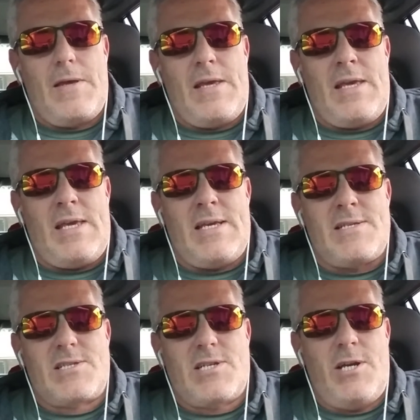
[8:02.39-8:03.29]

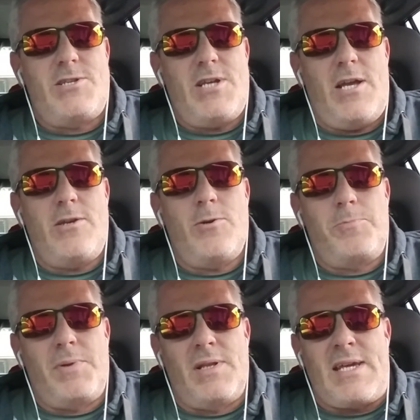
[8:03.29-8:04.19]
is
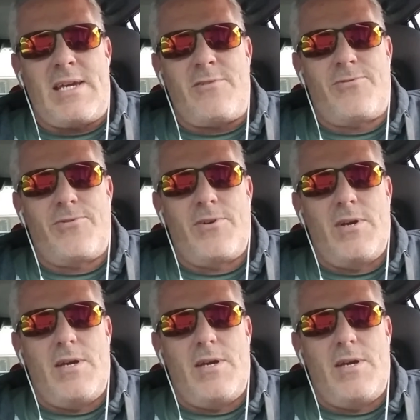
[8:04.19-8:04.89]
continued belief